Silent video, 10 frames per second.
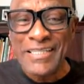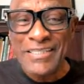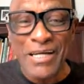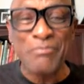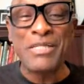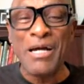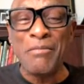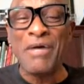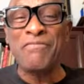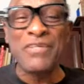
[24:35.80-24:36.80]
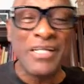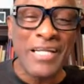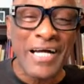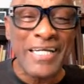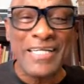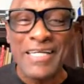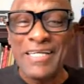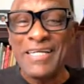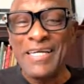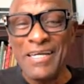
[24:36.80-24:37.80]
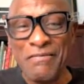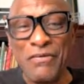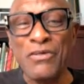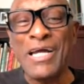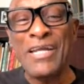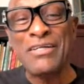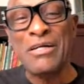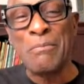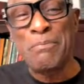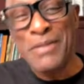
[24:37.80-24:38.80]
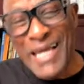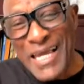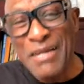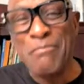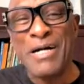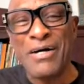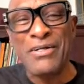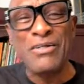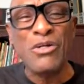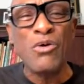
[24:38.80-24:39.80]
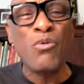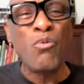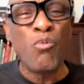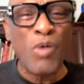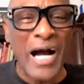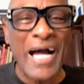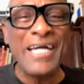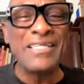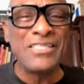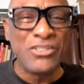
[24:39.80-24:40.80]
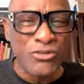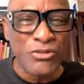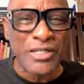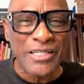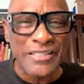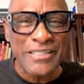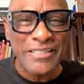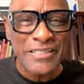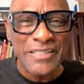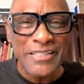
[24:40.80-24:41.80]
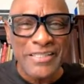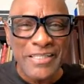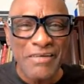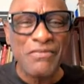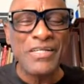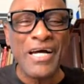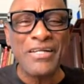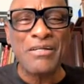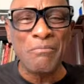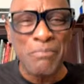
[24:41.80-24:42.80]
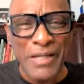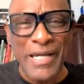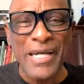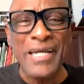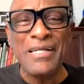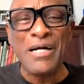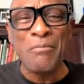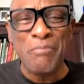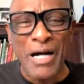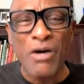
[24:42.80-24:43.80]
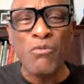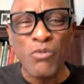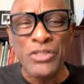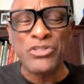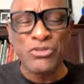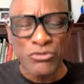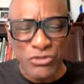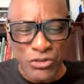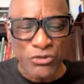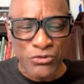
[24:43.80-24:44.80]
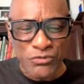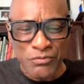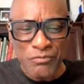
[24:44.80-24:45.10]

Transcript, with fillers: Sometimes I feel like if you got to complain about it, why do it? That's right. If you got to complain about what you do,